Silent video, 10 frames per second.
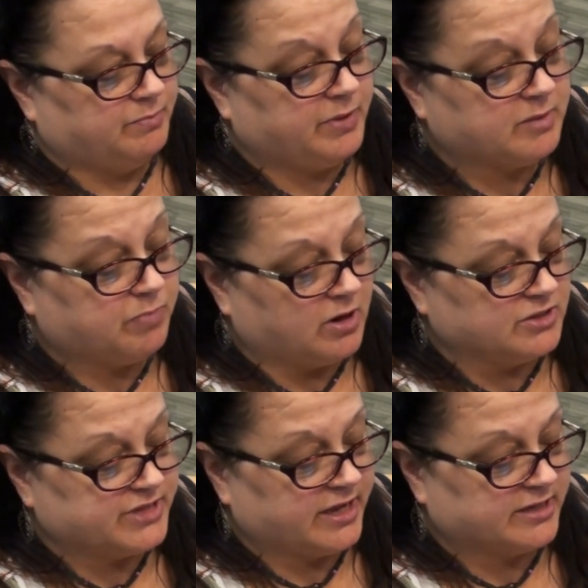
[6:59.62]
Big
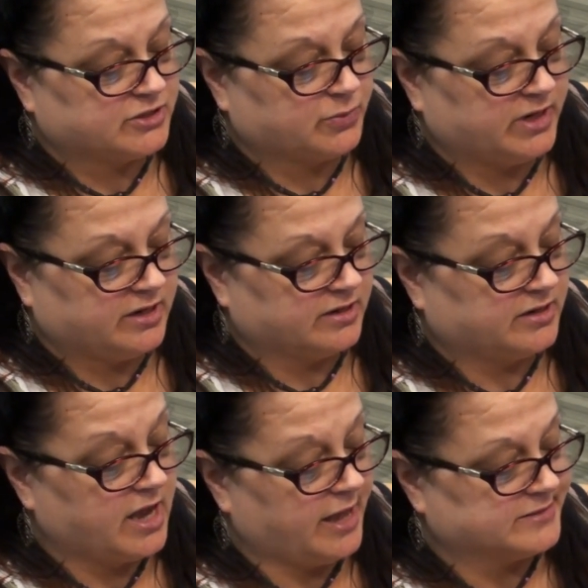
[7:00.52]
Bald Head
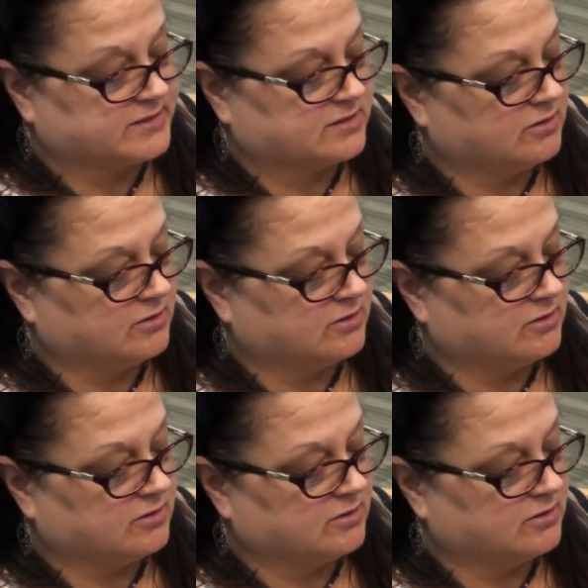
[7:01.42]
tweeted. Yes.